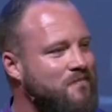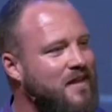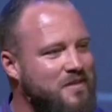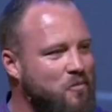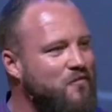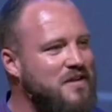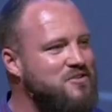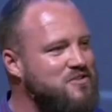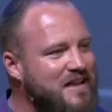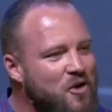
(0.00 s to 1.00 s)
And the
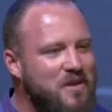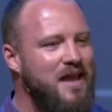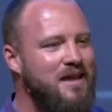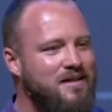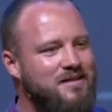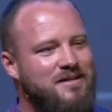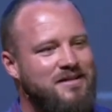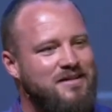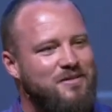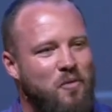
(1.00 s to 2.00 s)
professor's like, "Okay,
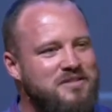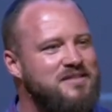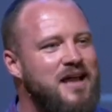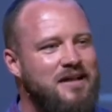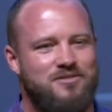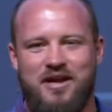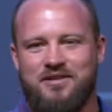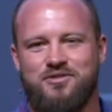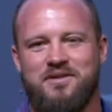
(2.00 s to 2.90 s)
what's the title changed to?"